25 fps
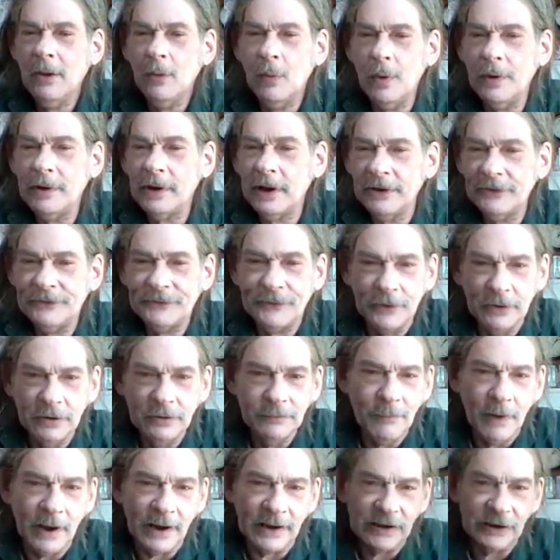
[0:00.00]
when I
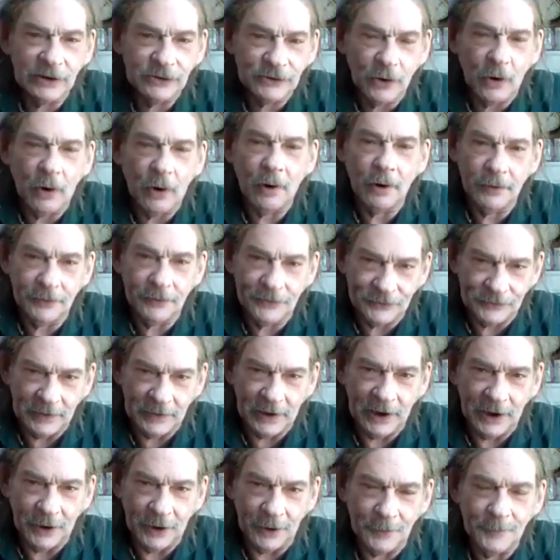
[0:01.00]
tune my guitars
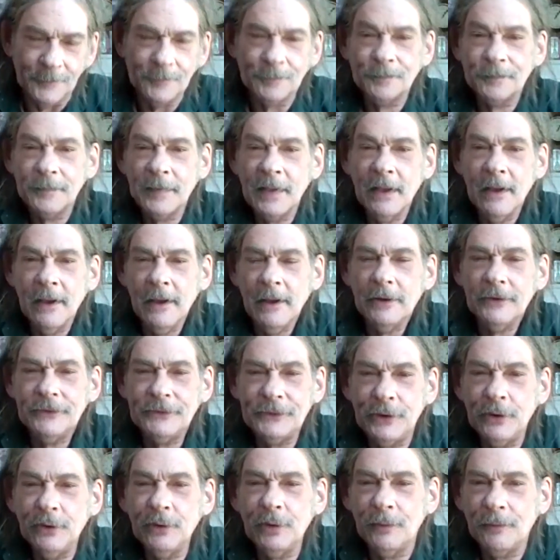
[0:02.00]
now
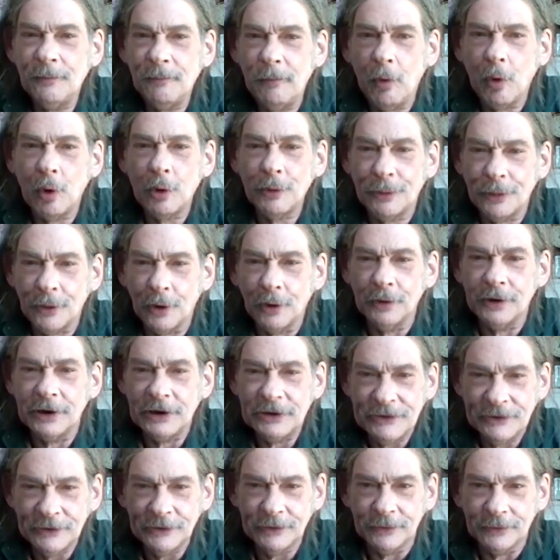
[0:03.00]
to the
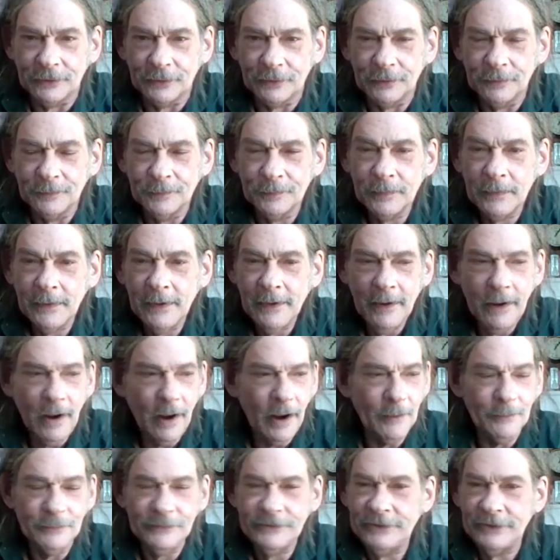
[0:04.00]
432,
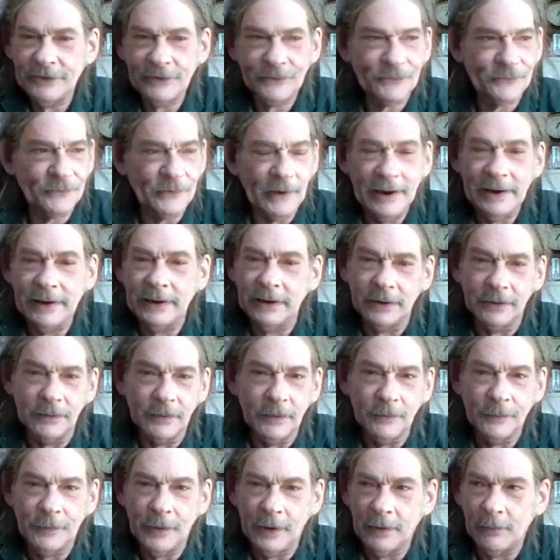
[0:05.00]
I'm just saying
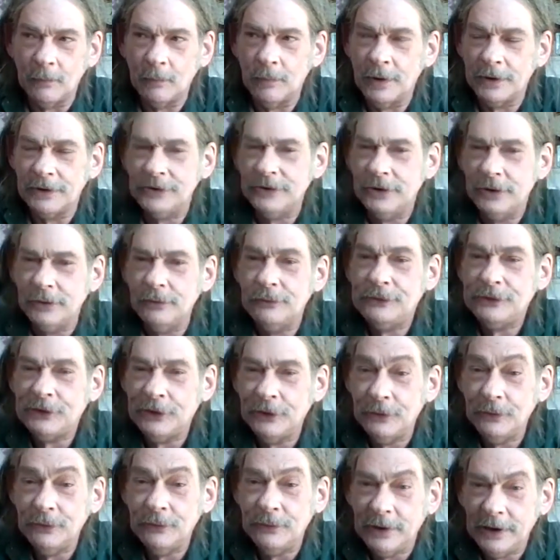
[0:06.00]
that when you
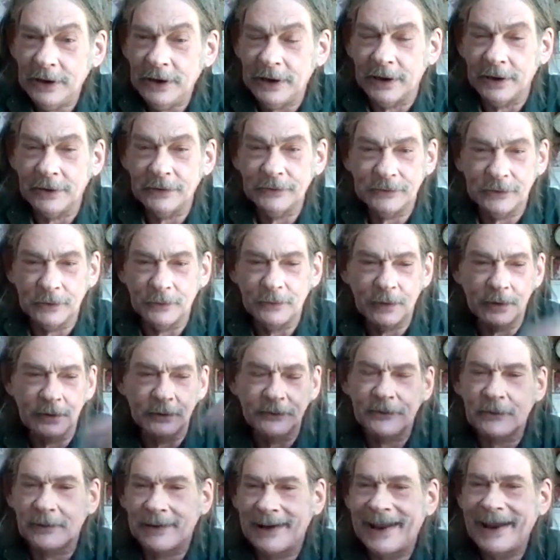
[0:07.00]
tune it to
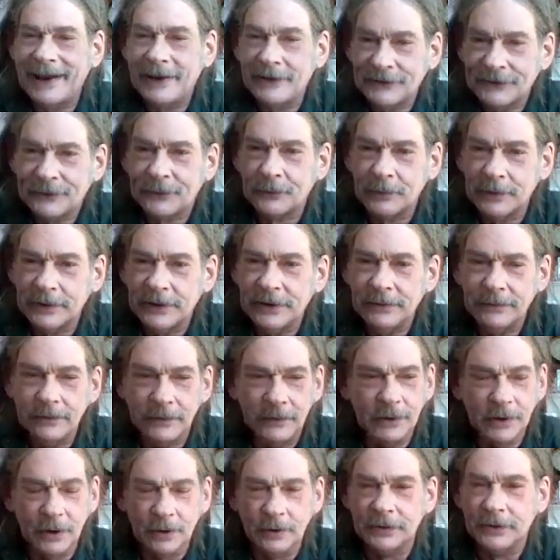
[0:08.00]
those last three,
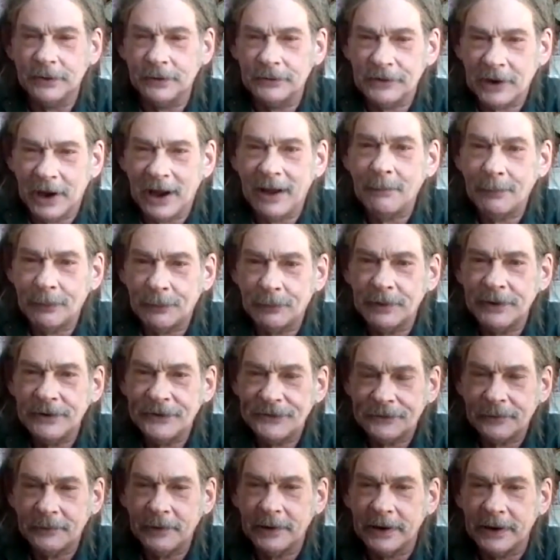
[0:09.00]
your top three
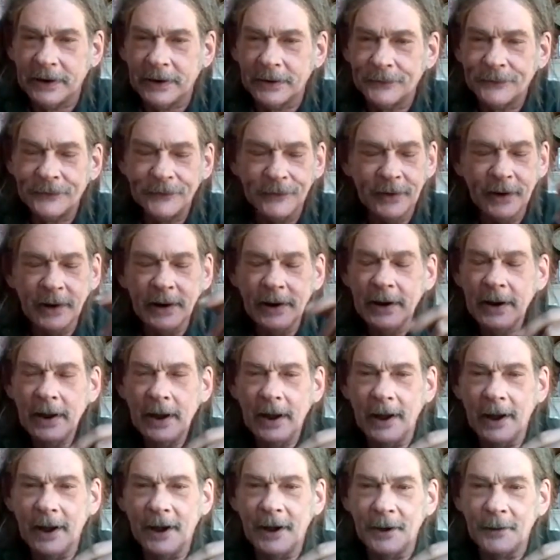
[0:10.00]
strings,
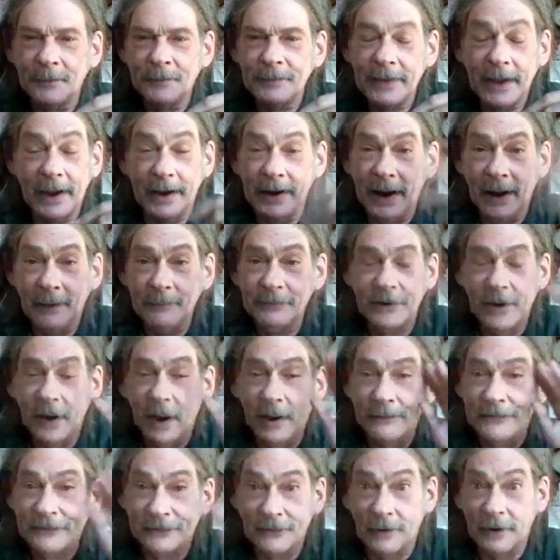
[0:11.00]
and
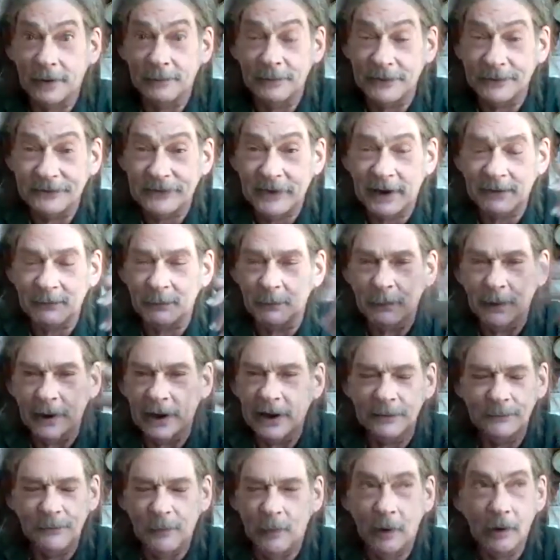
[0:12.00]
I'm sorry, I'm just having
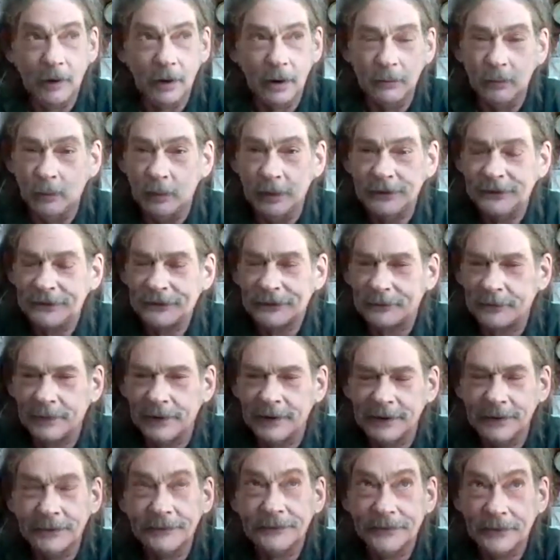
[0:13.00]
brain fart on which
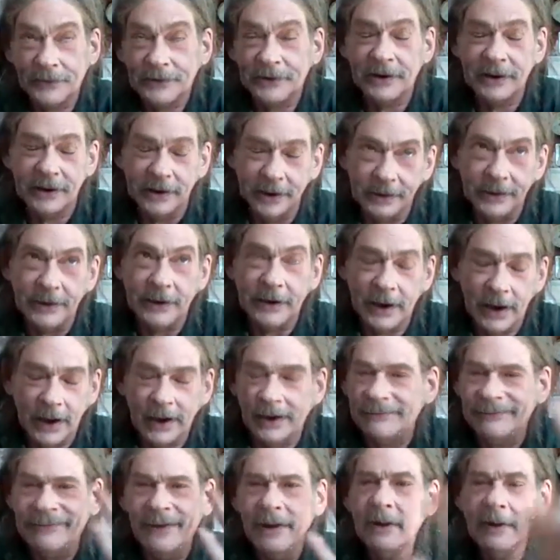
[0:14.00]
string is the D and the
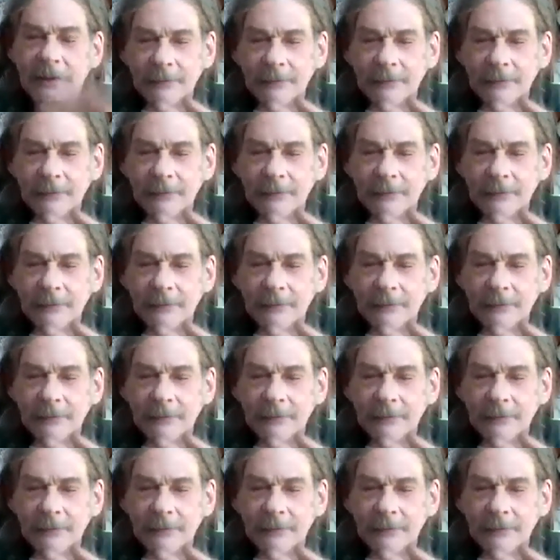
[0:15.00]
A,